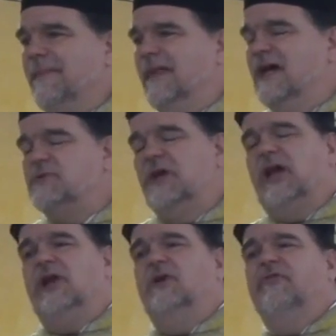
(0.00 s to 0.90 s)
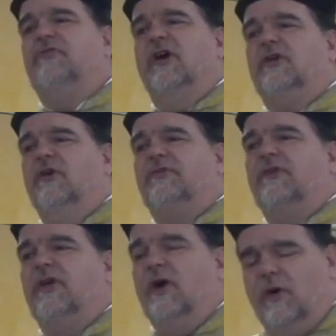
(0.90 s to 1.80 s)
And as we get closer and
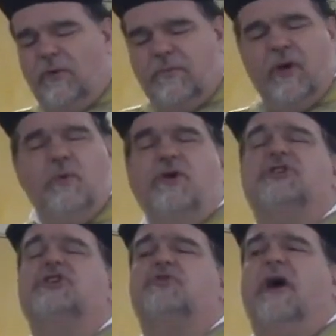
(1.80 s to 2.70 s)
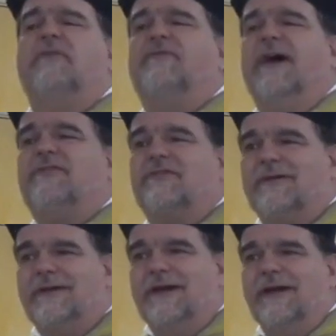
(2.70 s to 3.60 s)
closer to home, we should trot
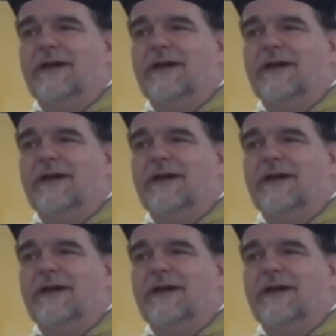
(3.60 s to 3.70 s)
faster.